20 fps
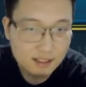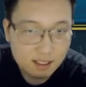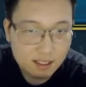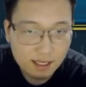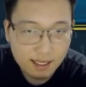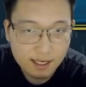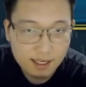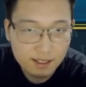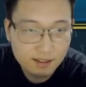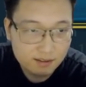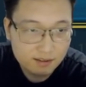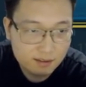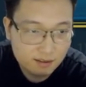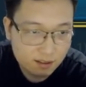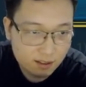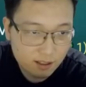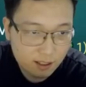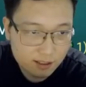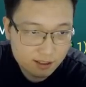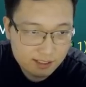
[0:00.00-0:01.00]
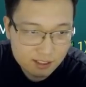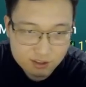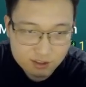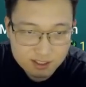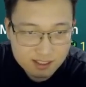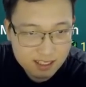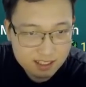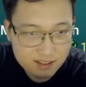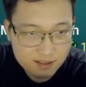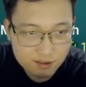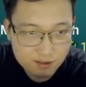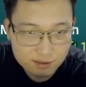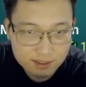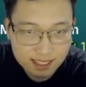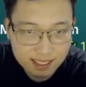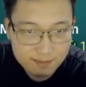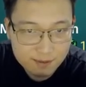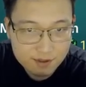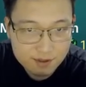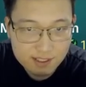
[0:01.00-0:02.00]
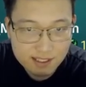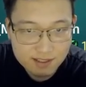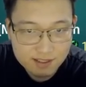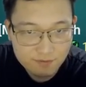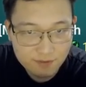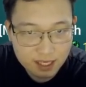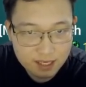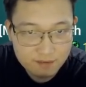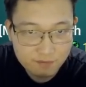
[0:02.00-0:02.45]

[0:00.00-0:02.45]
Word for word: And uh, Duchess has no damage, that's fine.